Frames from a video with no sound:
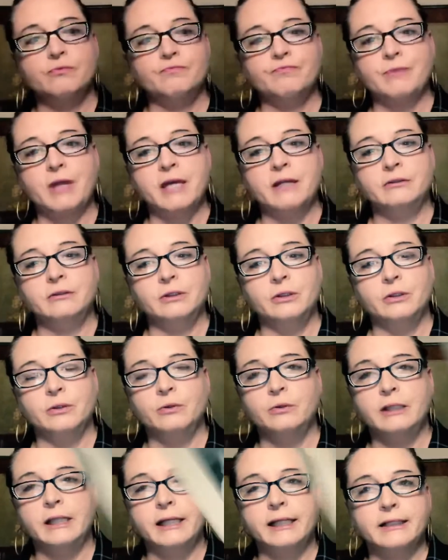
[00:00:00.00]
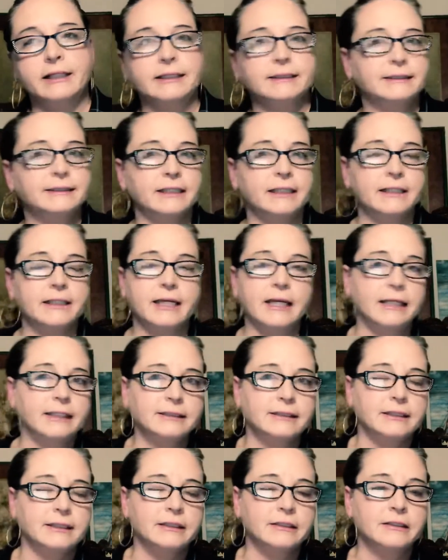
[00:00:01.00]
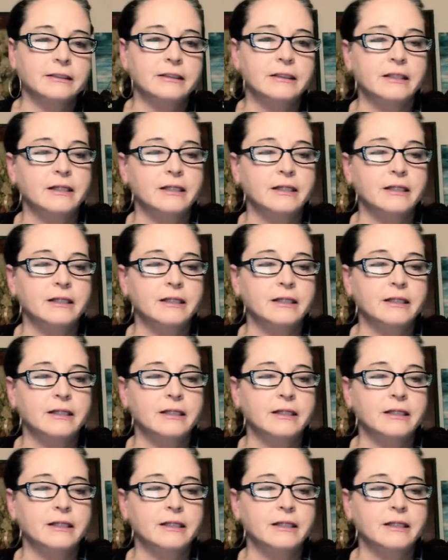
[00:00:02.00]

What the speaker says: I don't know, like let's say Kingston,